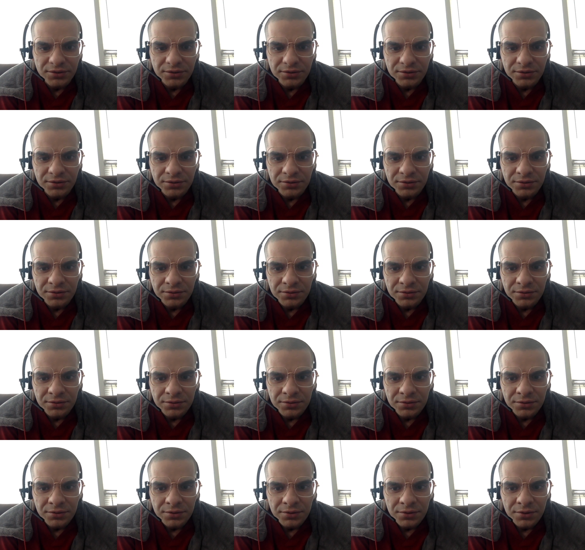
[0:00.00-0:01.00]

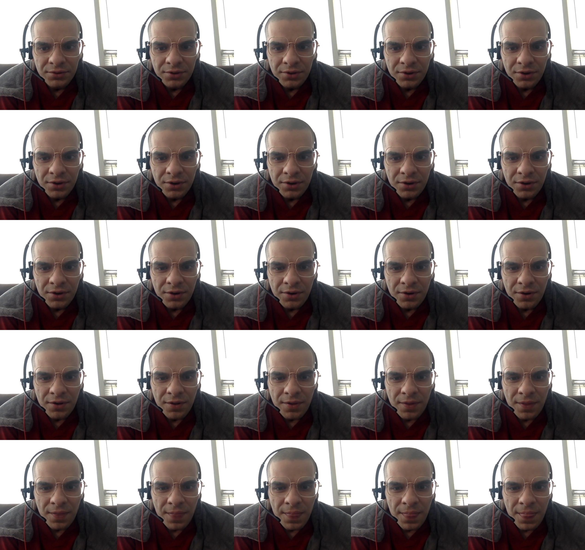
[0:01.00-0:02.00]

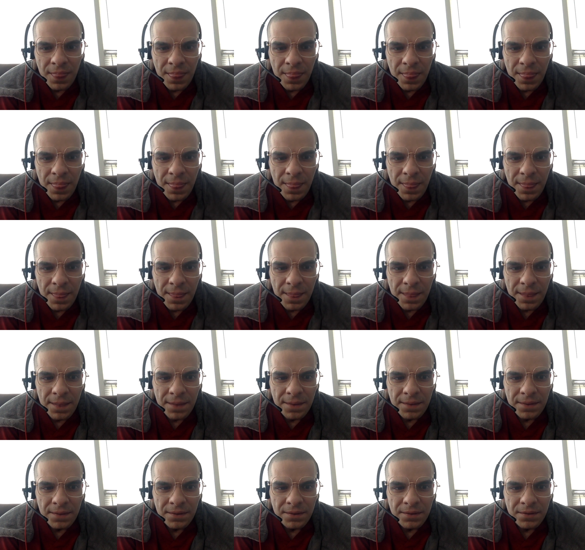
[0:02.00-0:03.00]

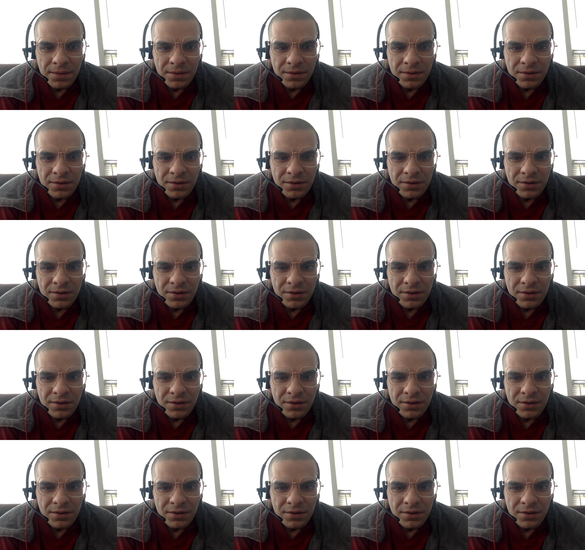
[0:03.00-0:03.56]
Nothing is said.